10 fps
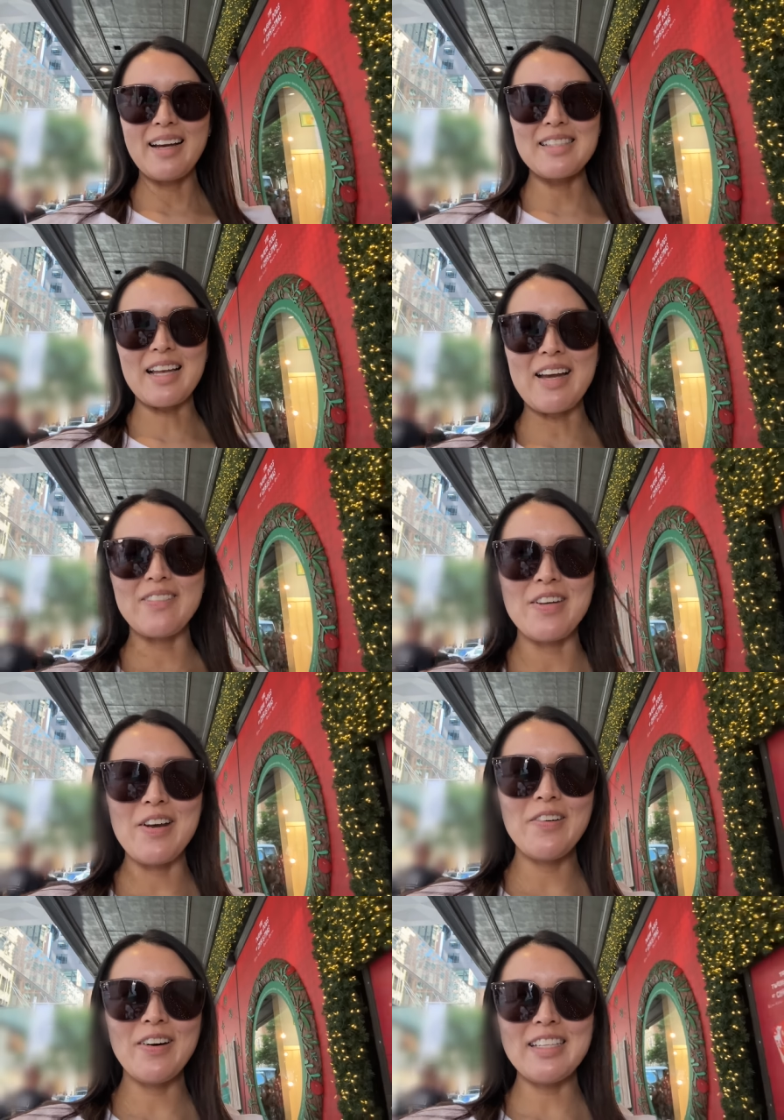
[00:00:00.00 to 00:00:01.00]
I have
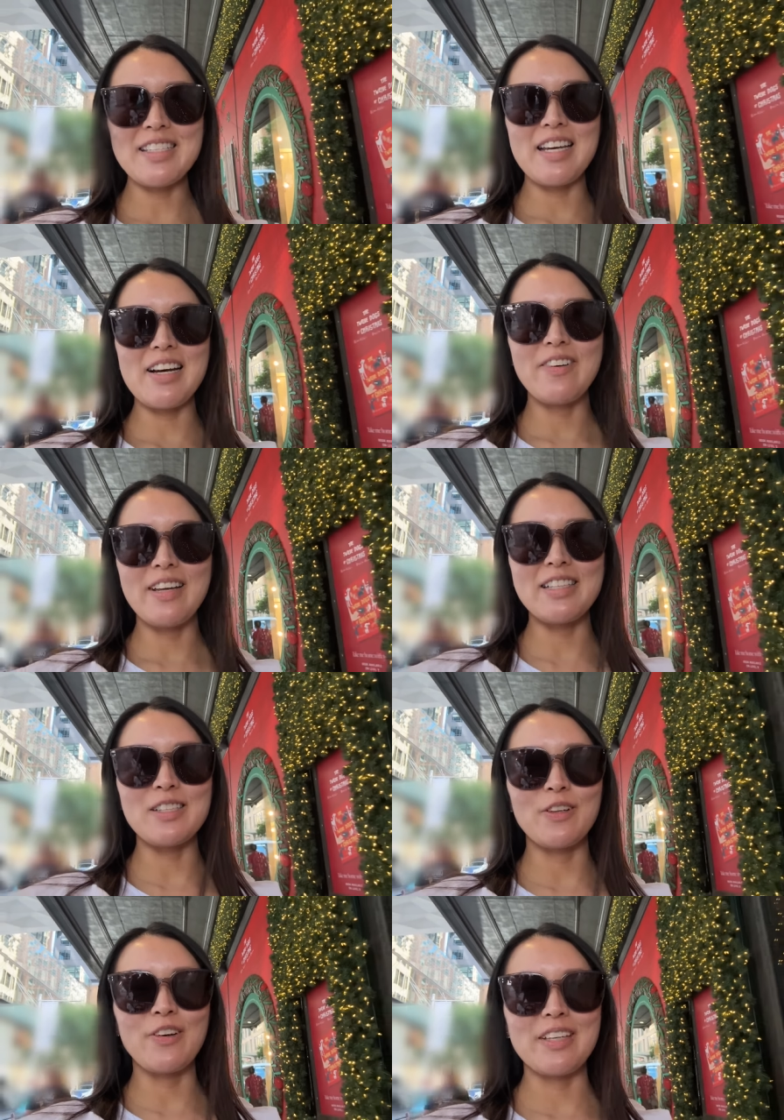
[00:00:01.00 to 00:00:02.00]
no idea where this
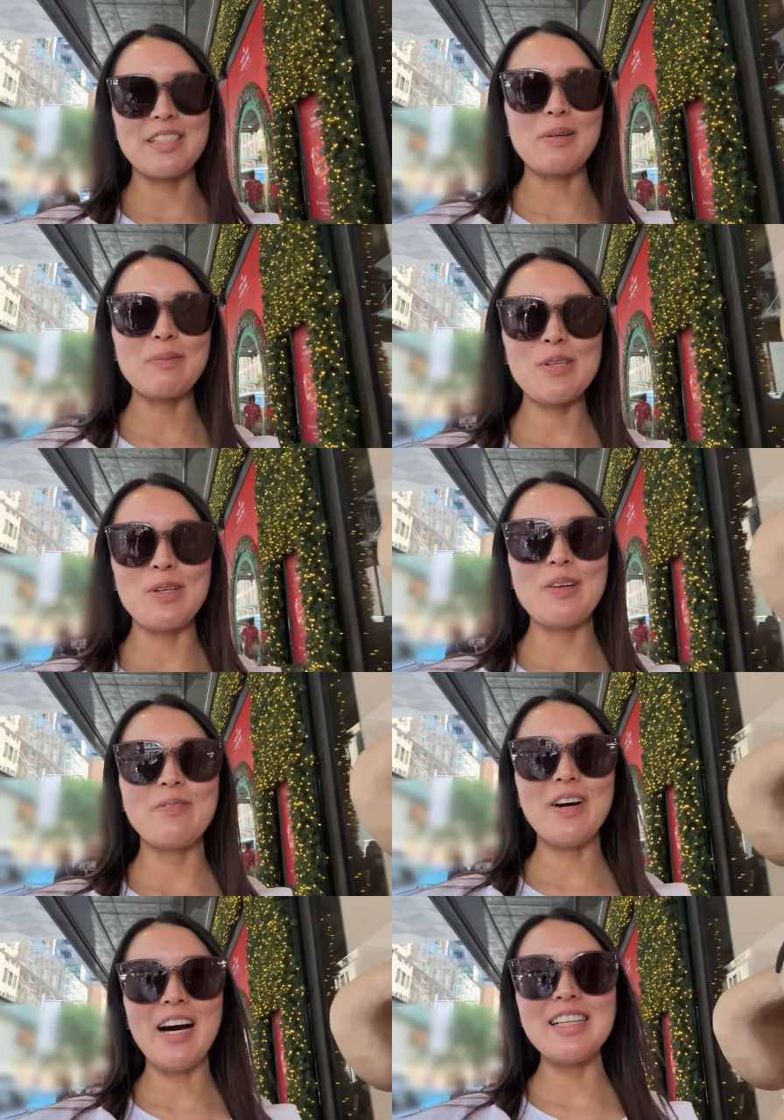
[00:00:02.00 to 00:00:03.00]
vlog is up to, but